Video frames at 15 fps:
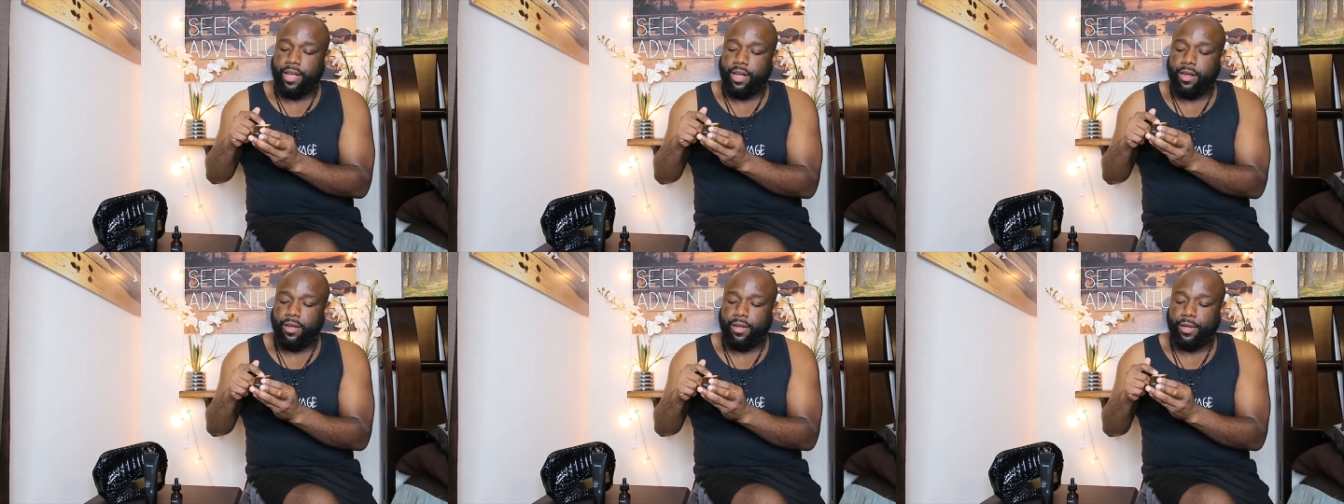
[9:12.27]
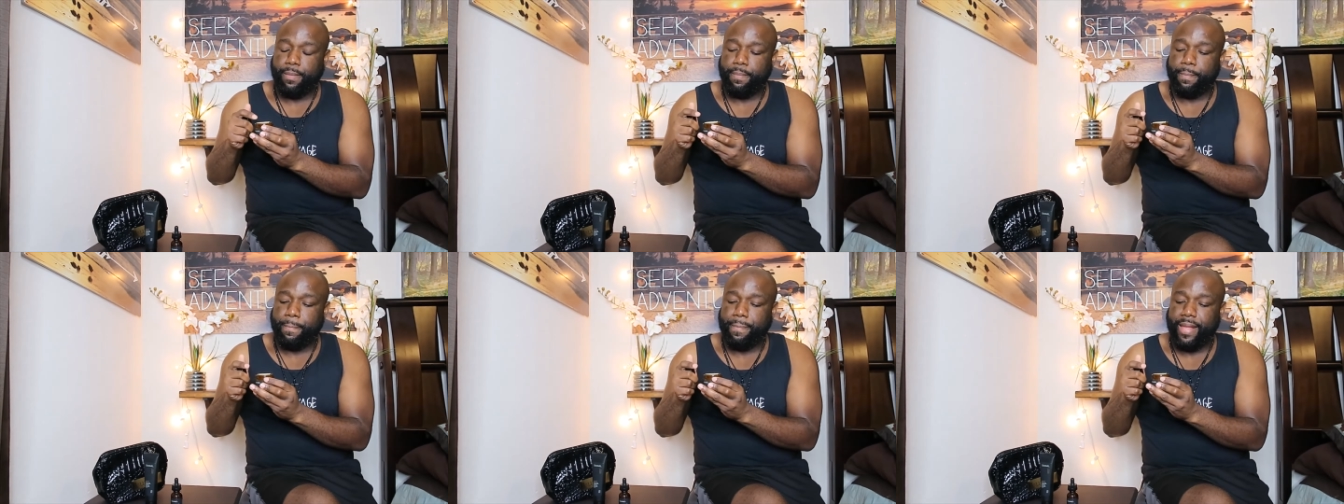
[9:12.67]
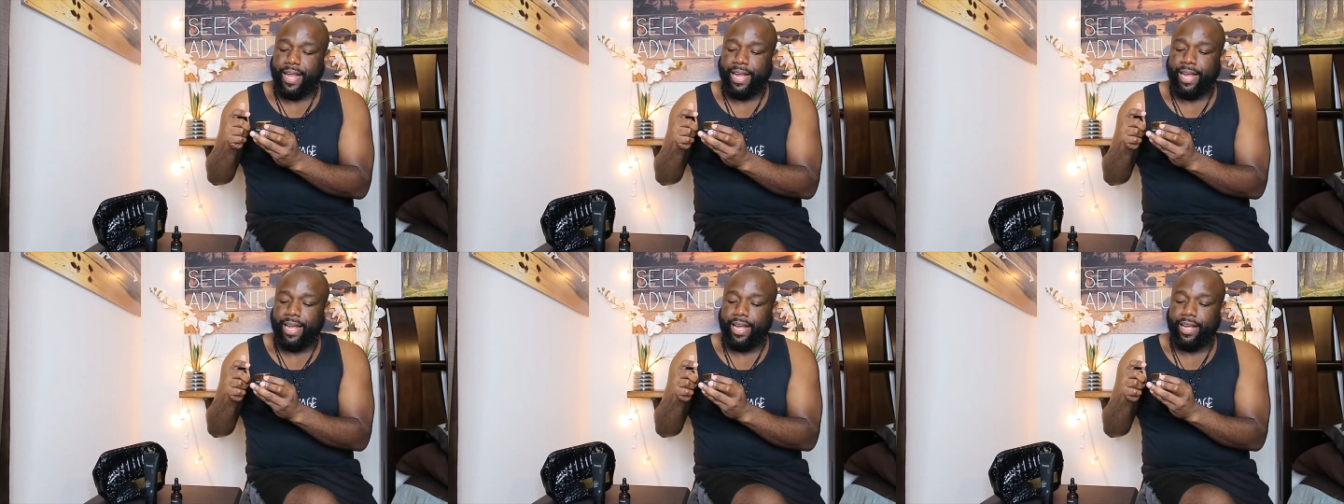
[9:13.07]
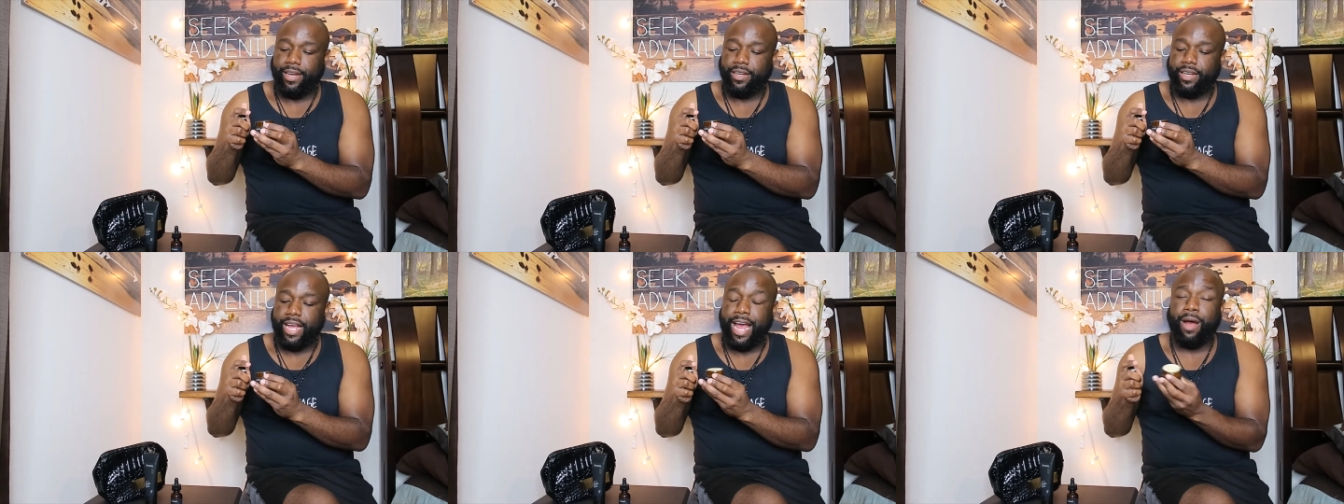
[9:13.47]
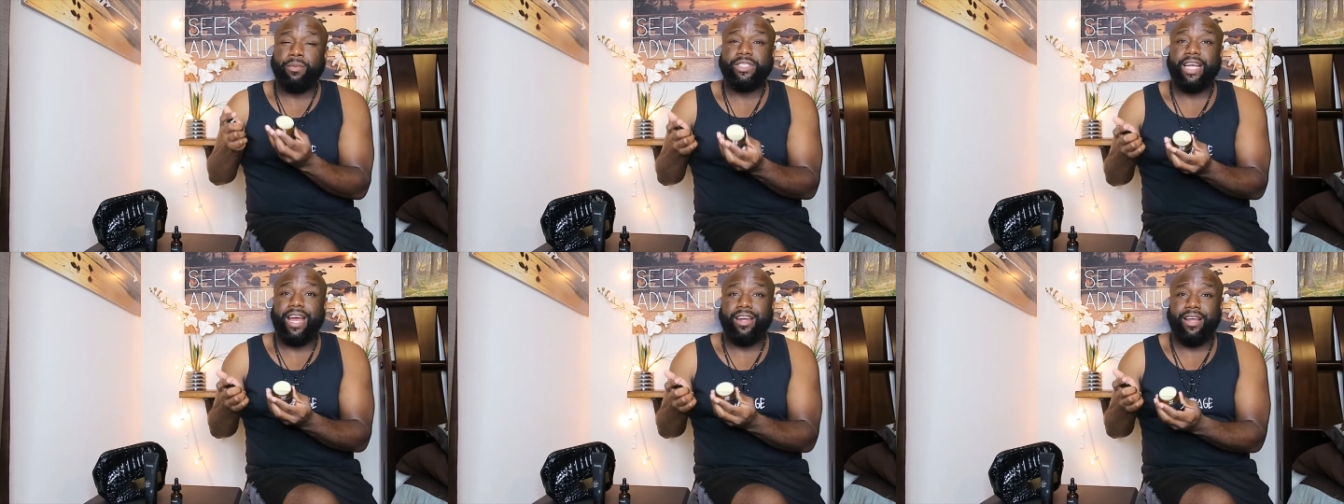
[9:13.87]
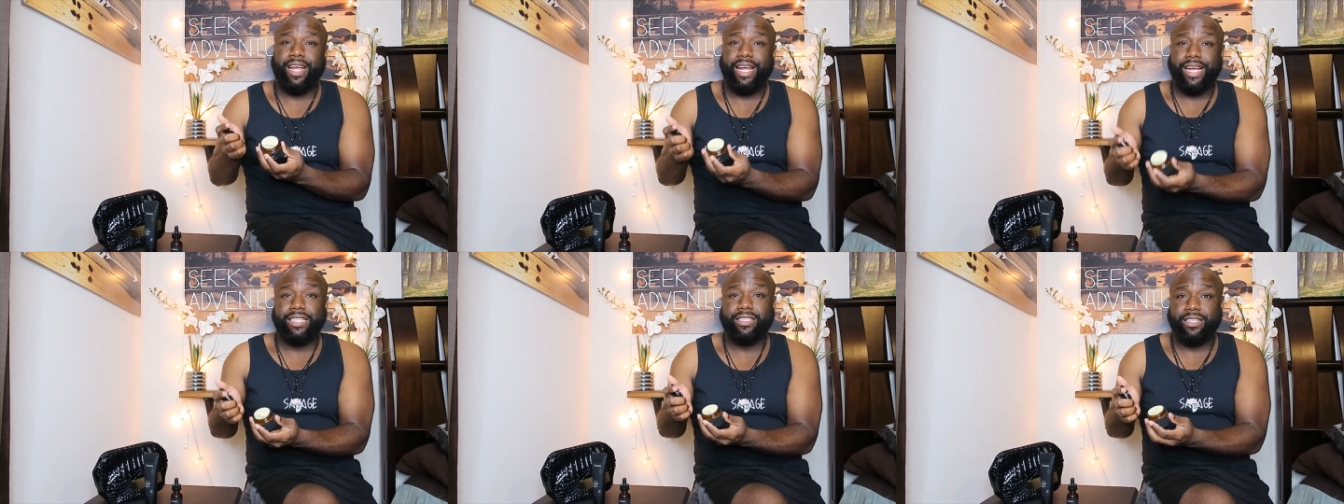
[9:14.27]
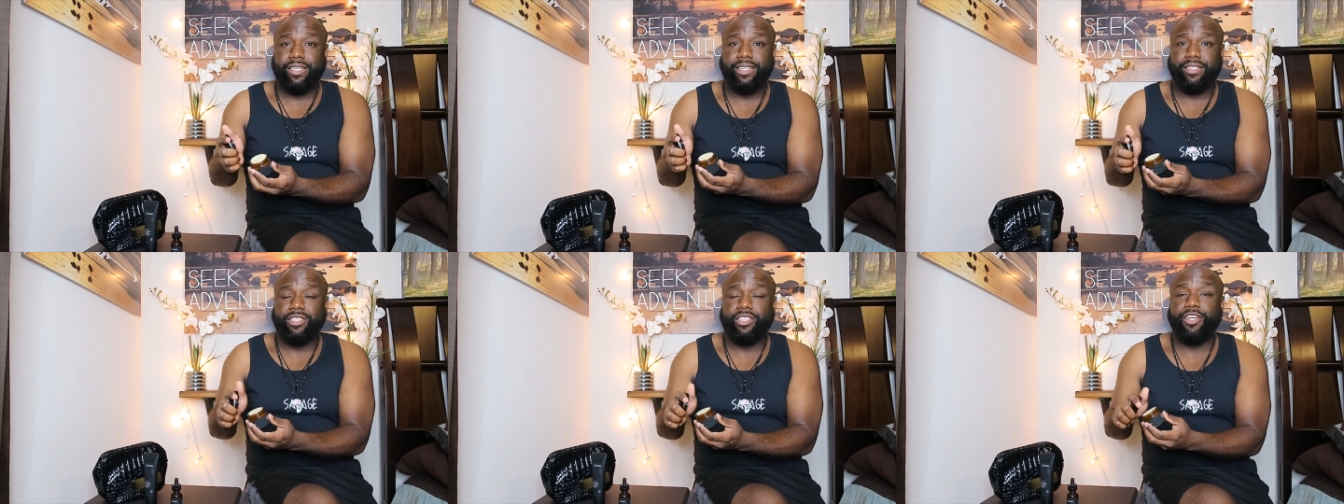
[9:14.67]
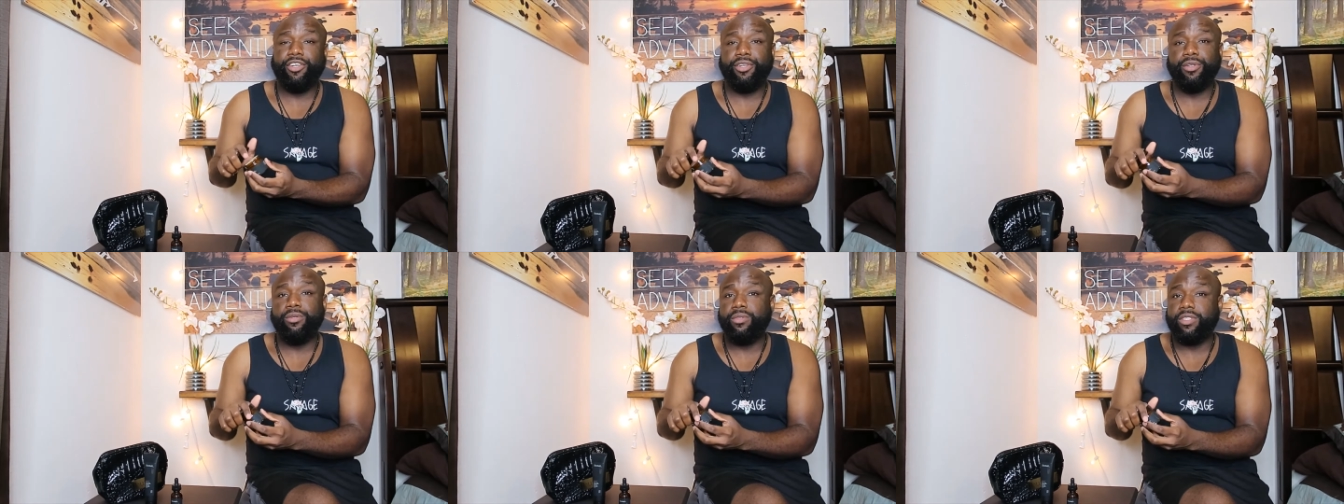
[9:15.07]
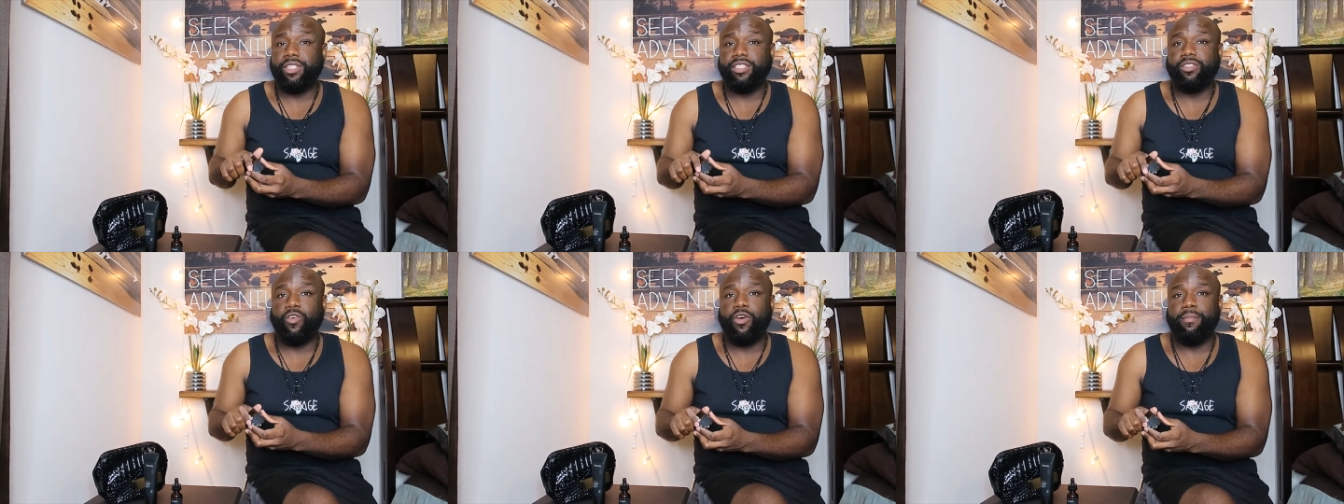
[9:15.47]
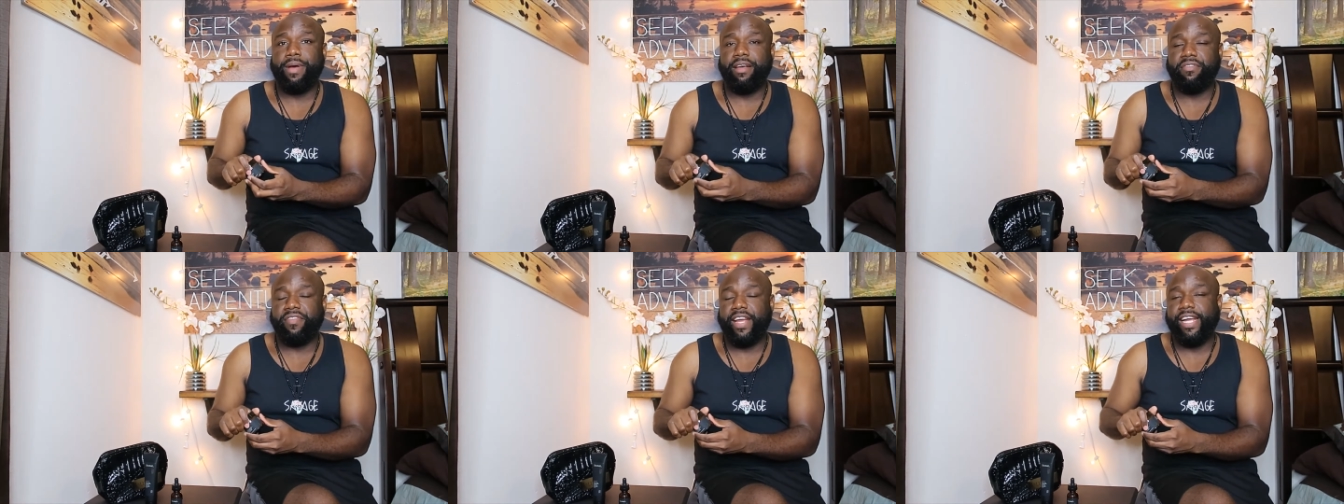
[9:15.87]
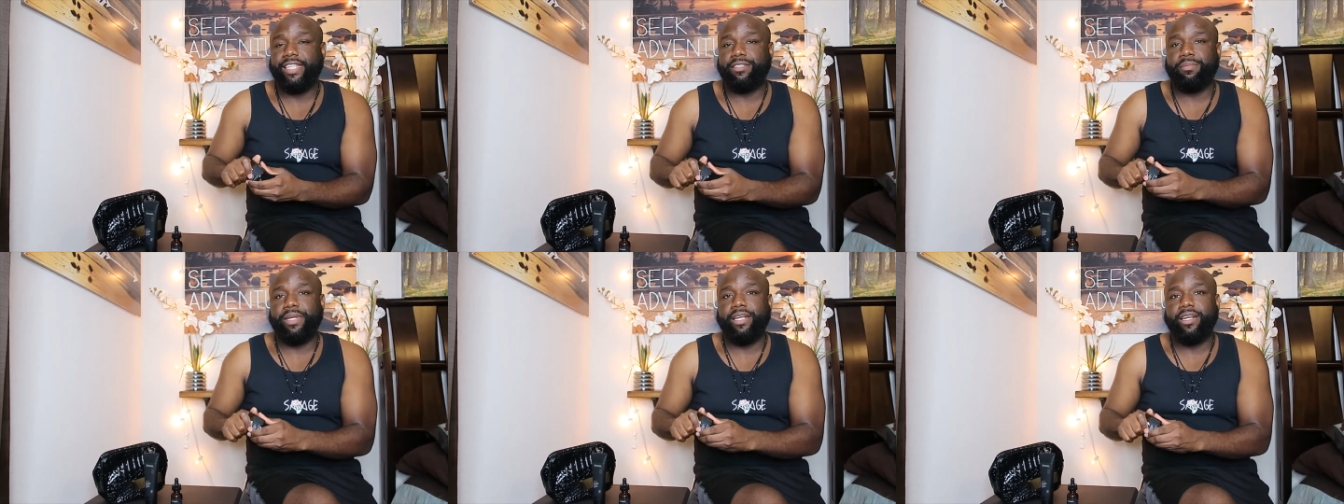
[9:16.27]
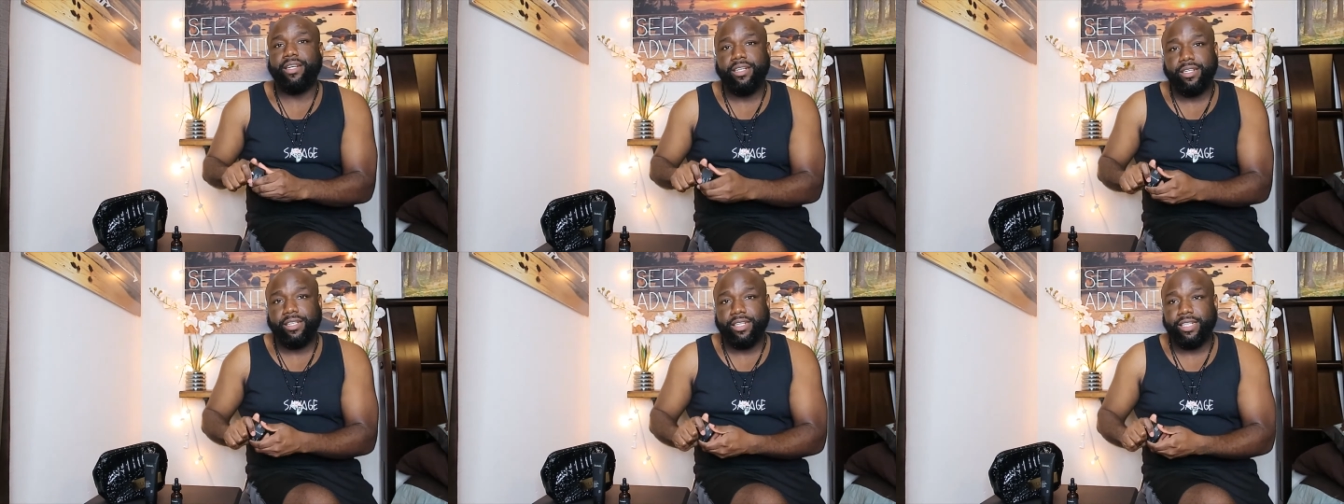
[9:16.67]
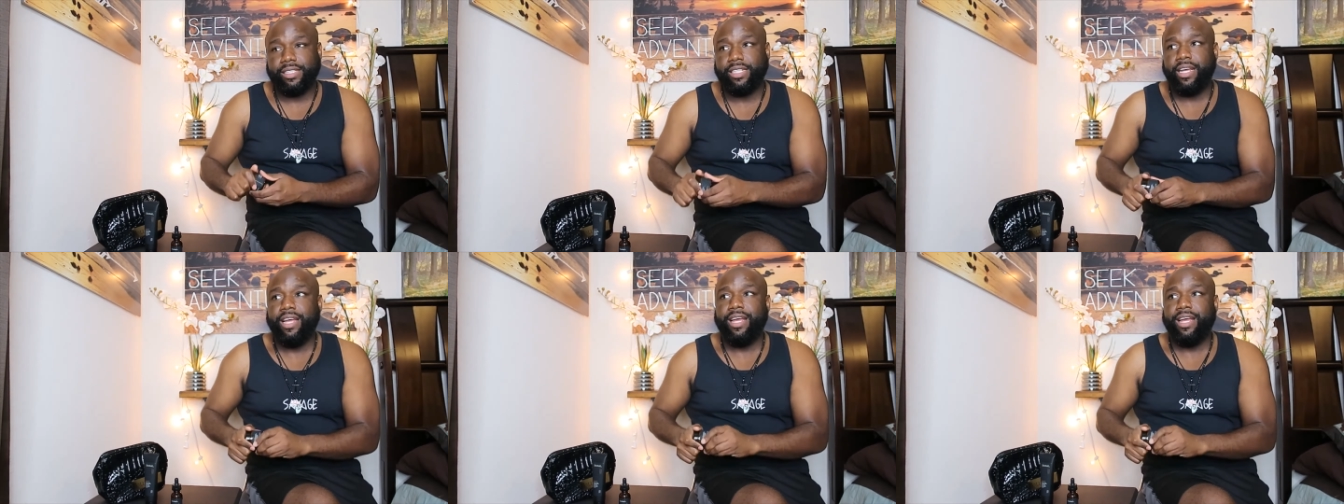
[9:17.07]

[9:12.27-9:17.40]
Um, and I was kind of hesitant to use this on my face because